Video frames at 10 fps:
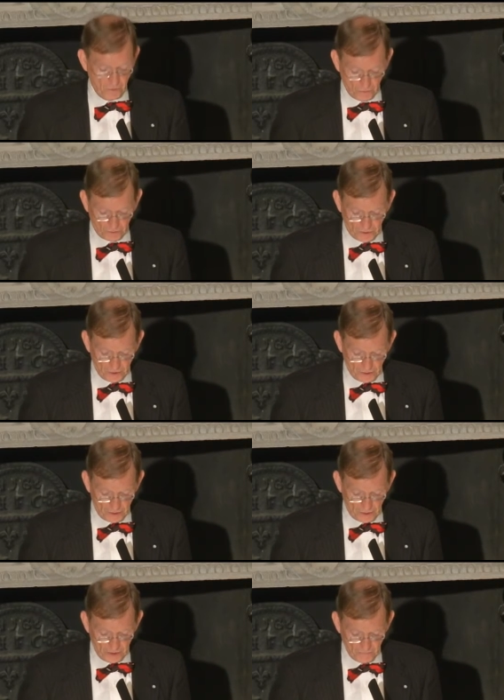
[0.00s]
North
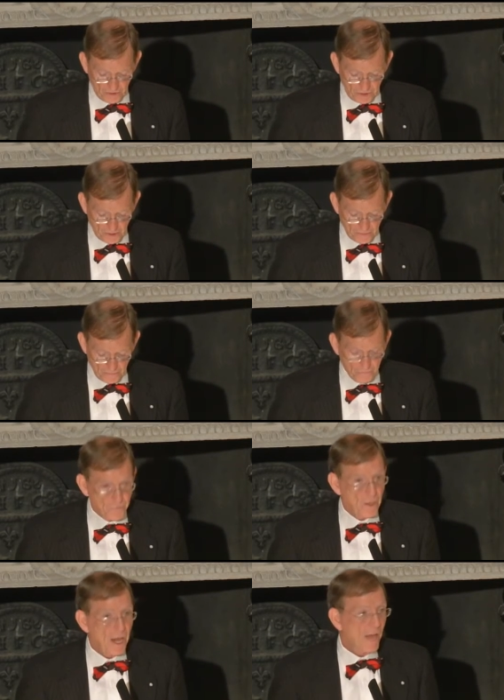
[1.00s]
Carolina, and Virginia.
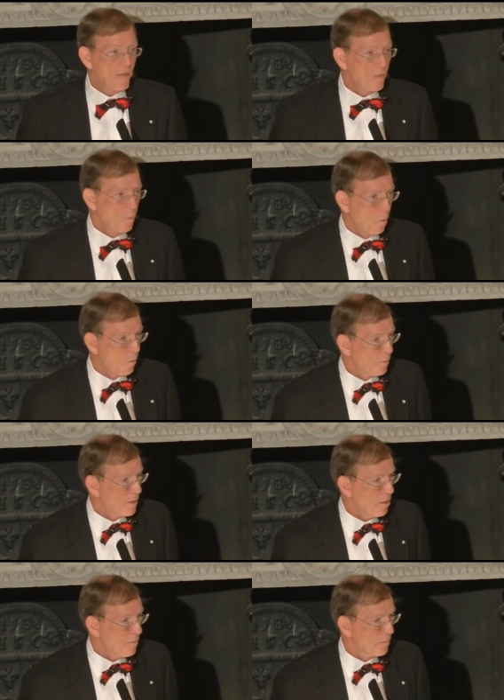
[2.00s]
And then the war would
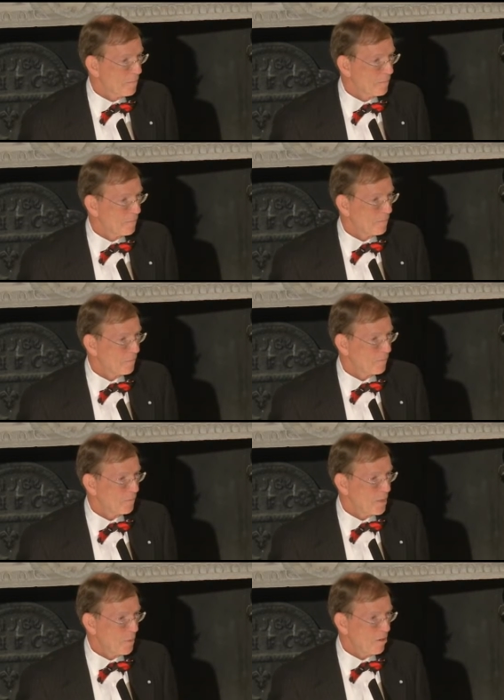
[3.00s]
be over.
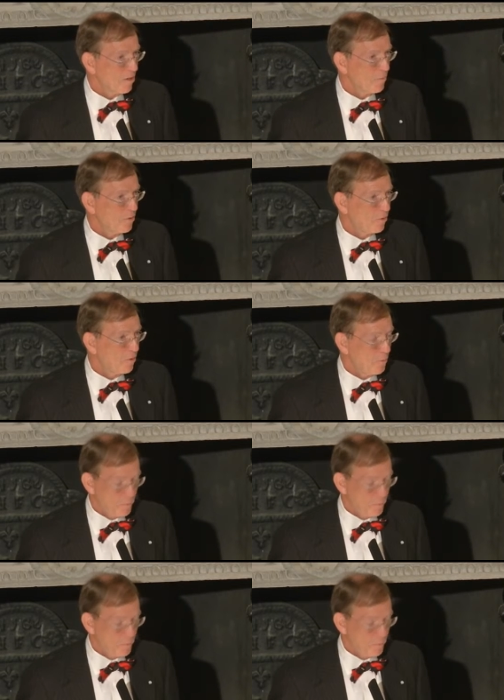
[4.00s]
The Americans would sue for